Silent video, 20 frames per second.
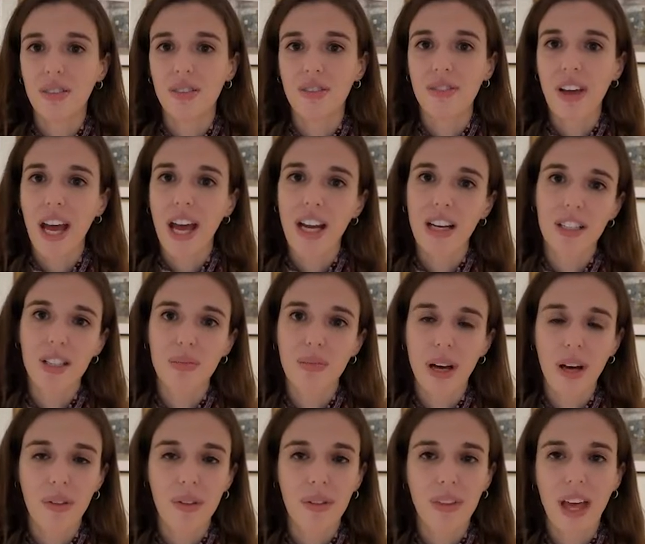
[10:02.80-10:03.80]
fact
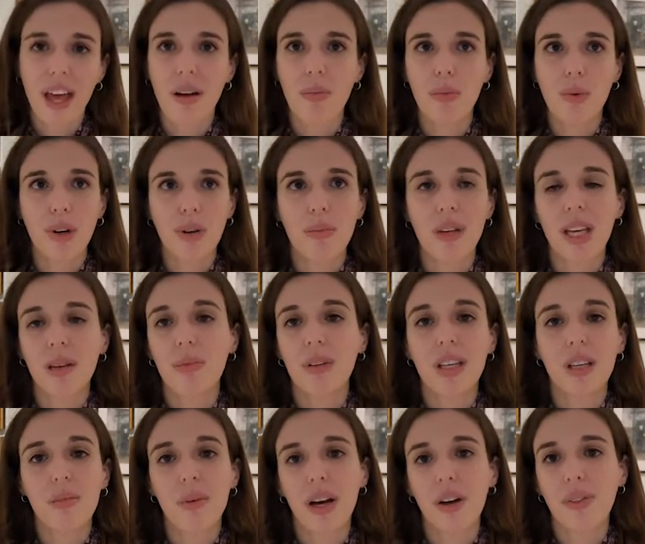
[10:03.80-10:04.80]
about them, or maybe
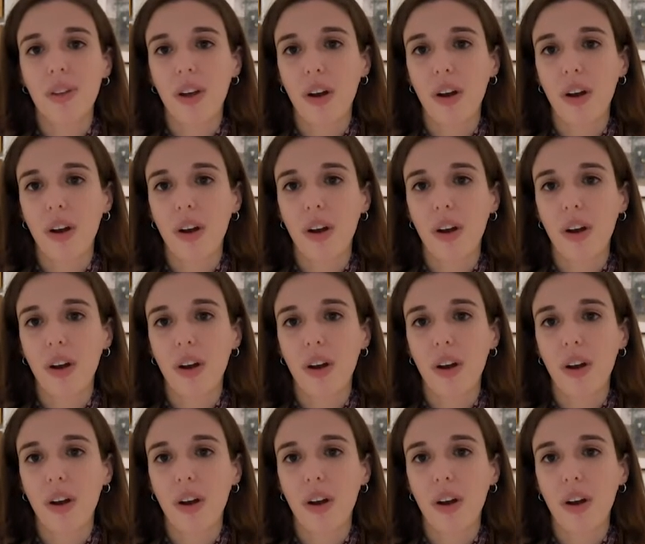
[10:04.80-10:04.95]
about the